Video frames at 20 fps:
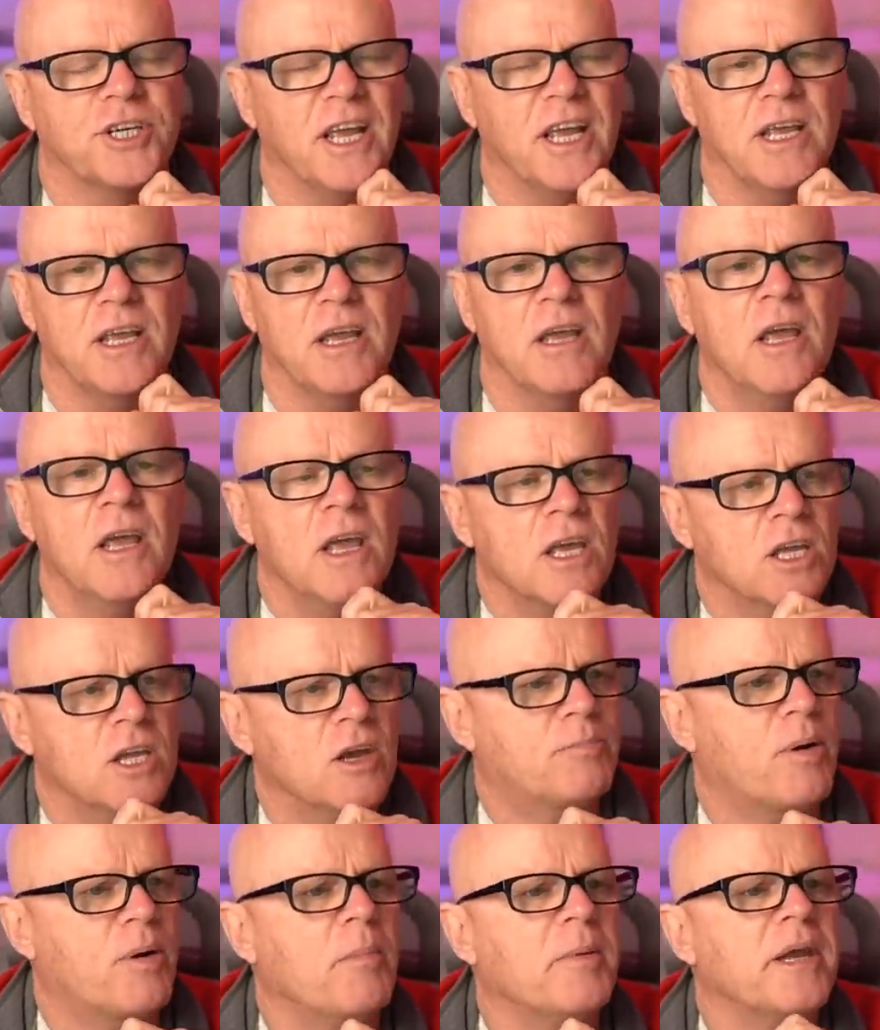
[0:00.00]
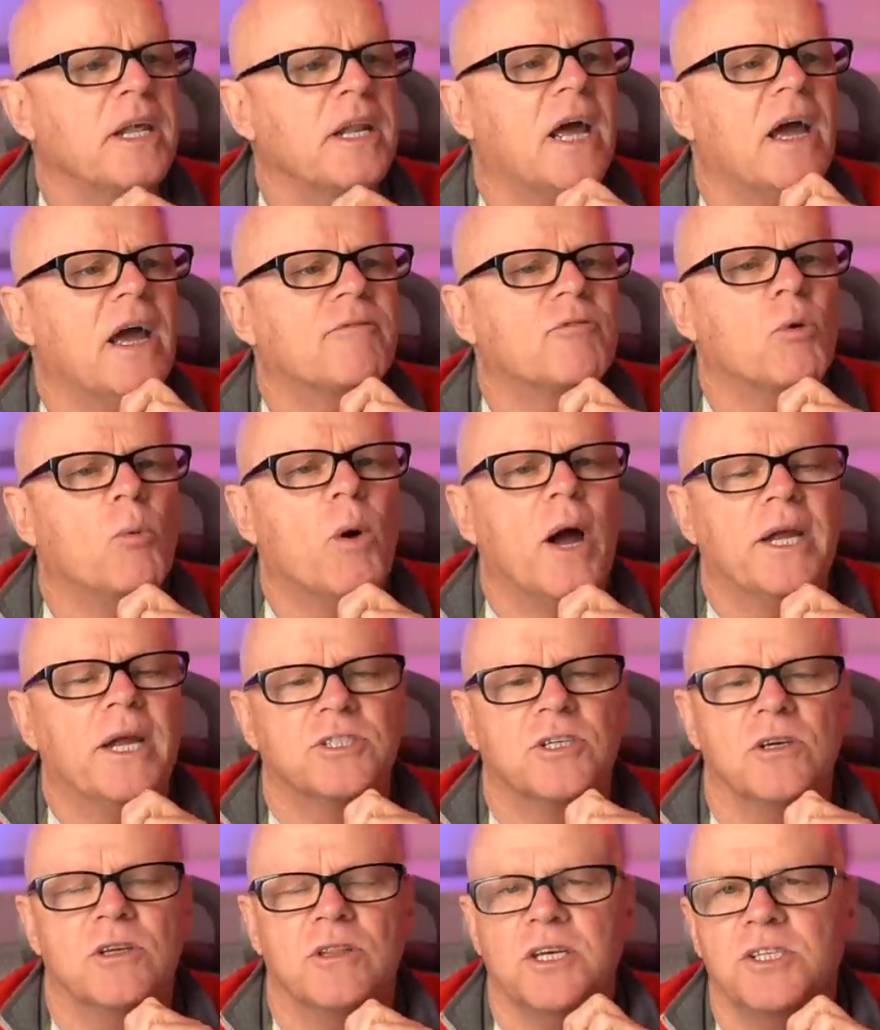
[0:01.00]
Yeah, you're probably going to have to wait
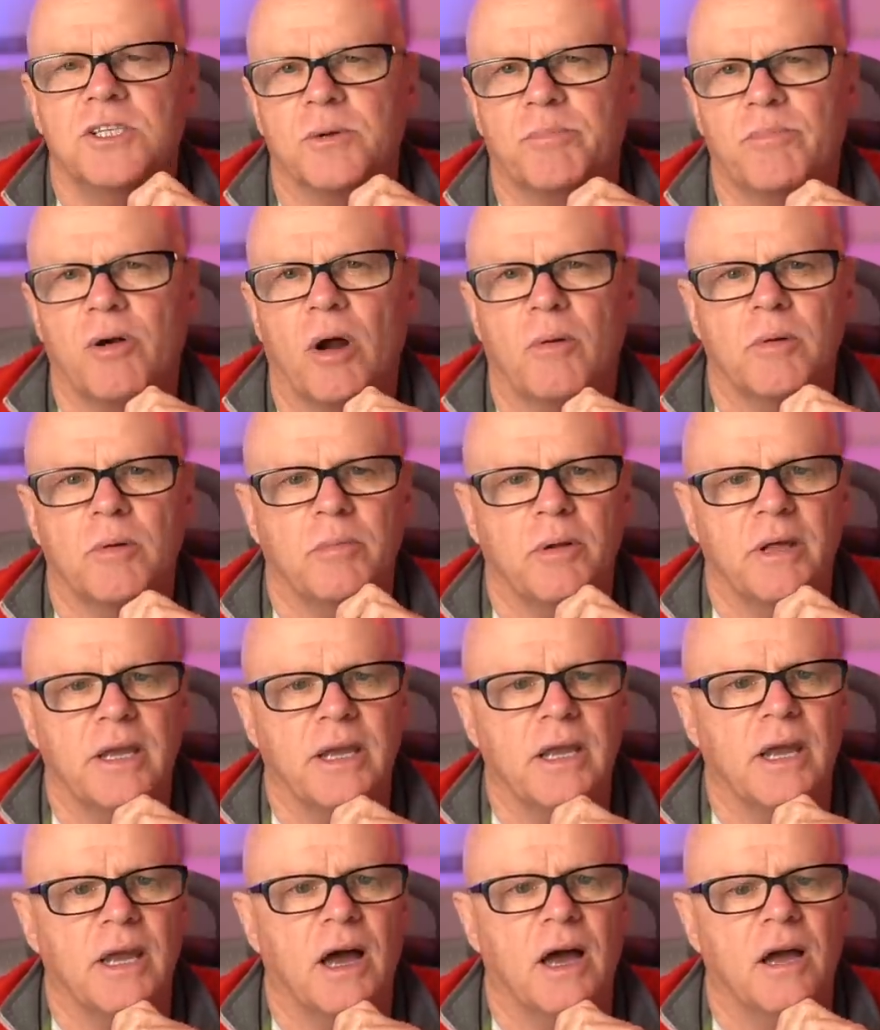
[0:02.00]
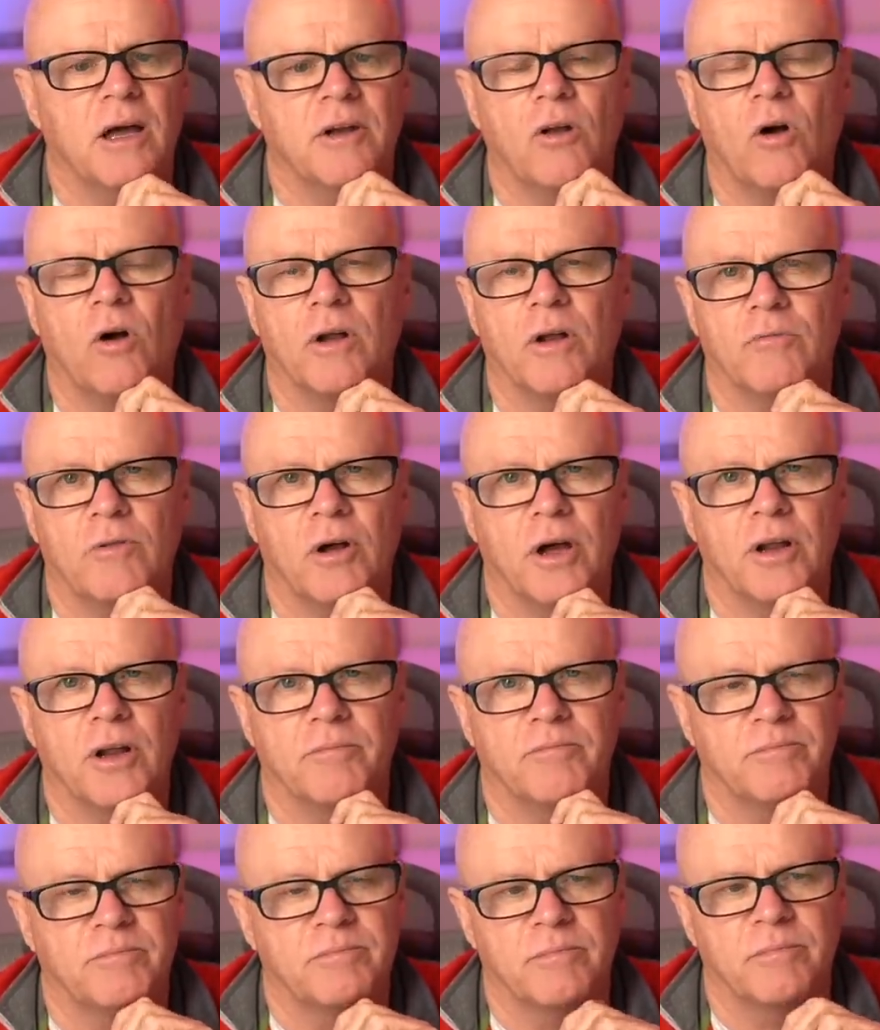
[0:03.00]
too. These are probably not
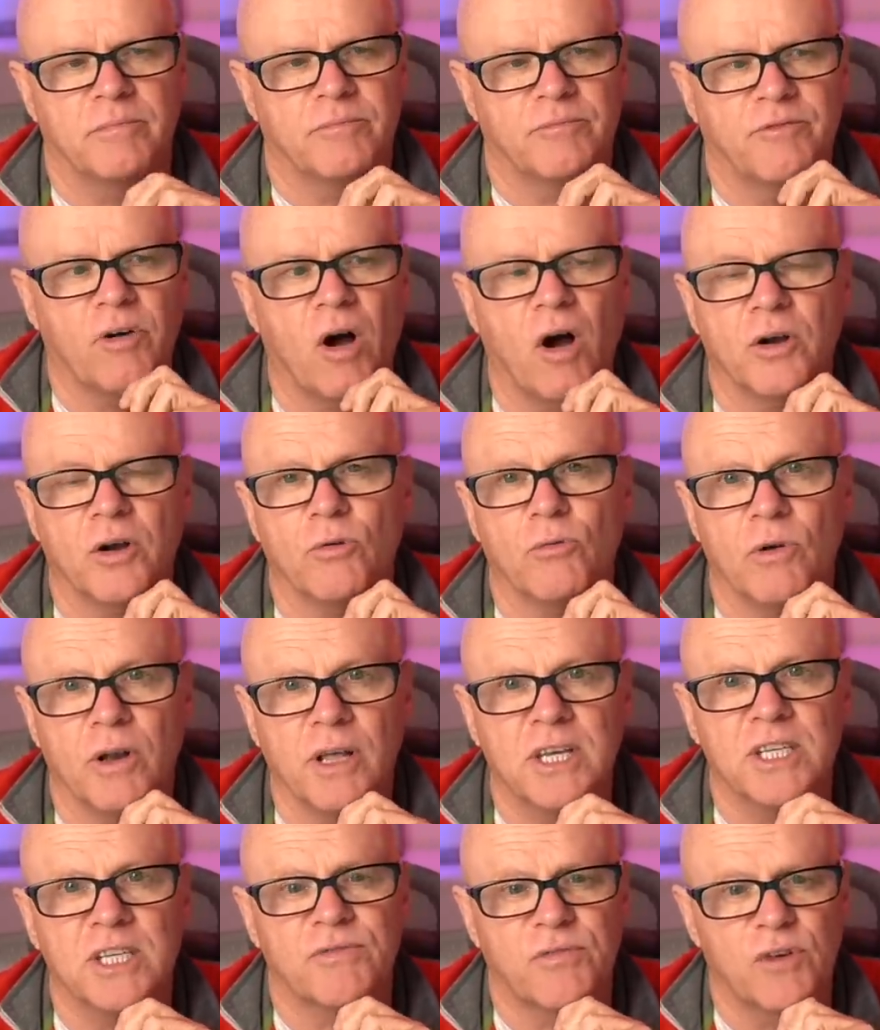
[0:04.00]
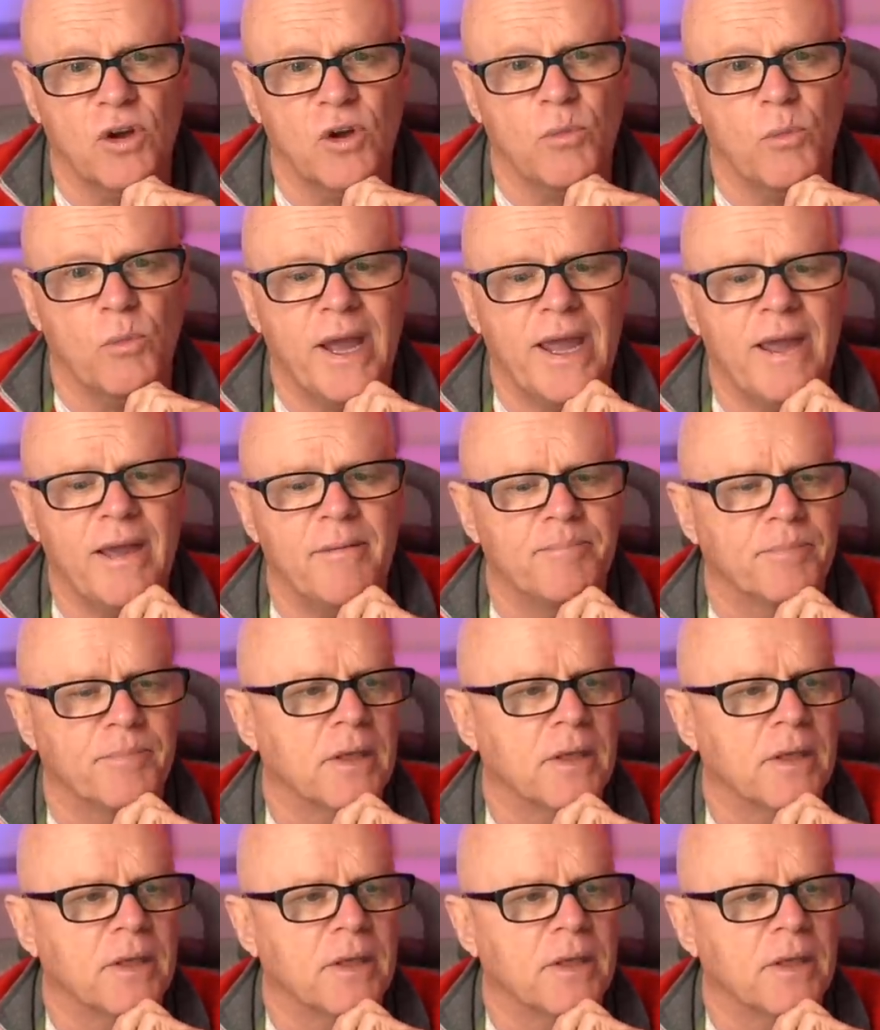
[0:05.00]
a final release firmware.